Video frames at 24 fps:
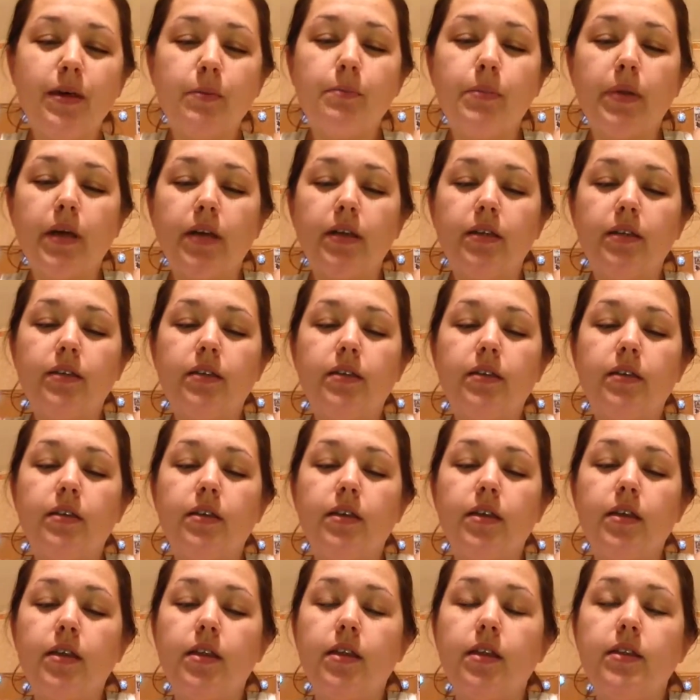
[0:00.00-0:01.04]
But
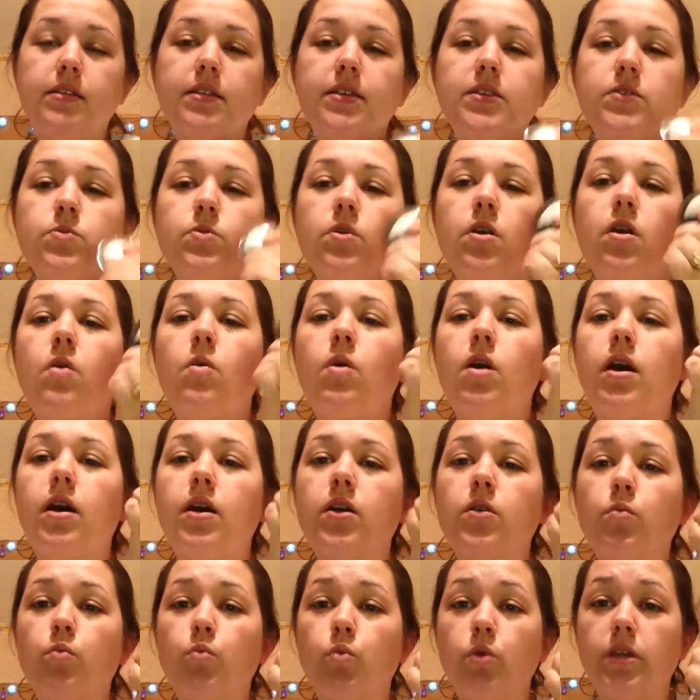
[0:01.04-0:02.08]
these will go
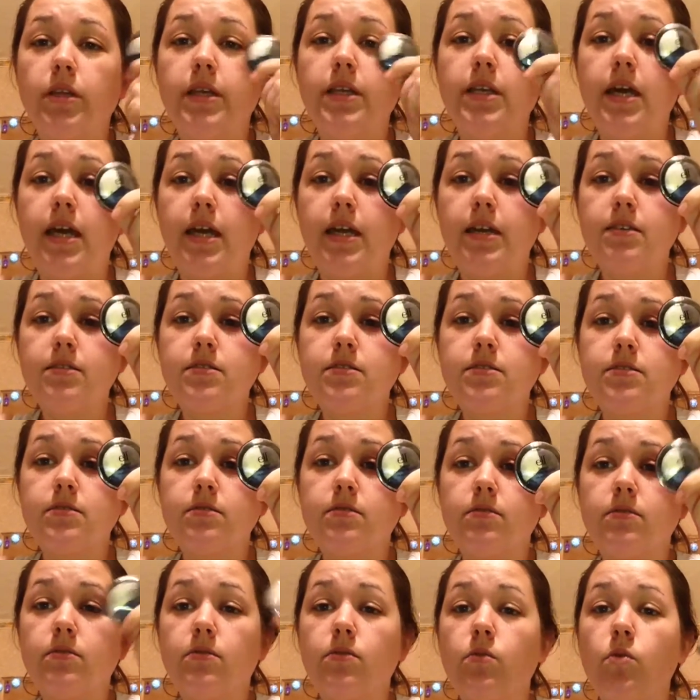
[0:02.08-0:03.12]
on really nice,
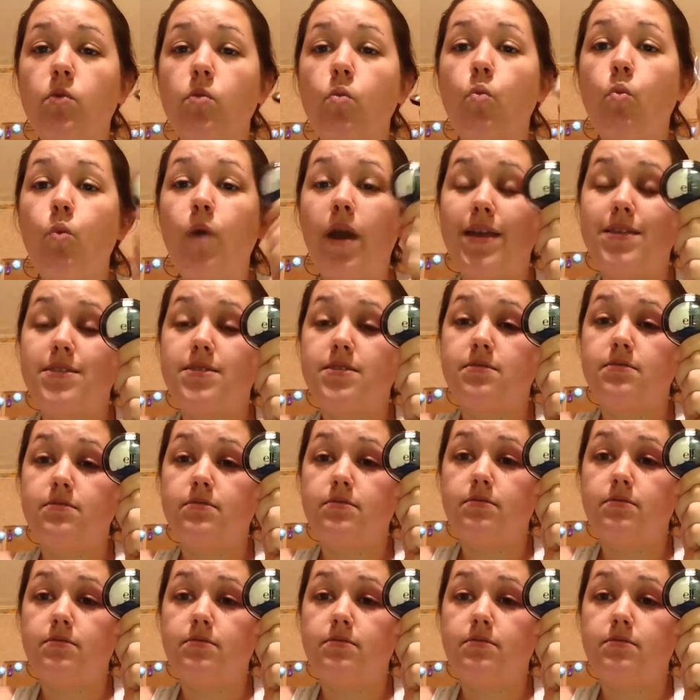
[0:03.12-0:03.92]
wet.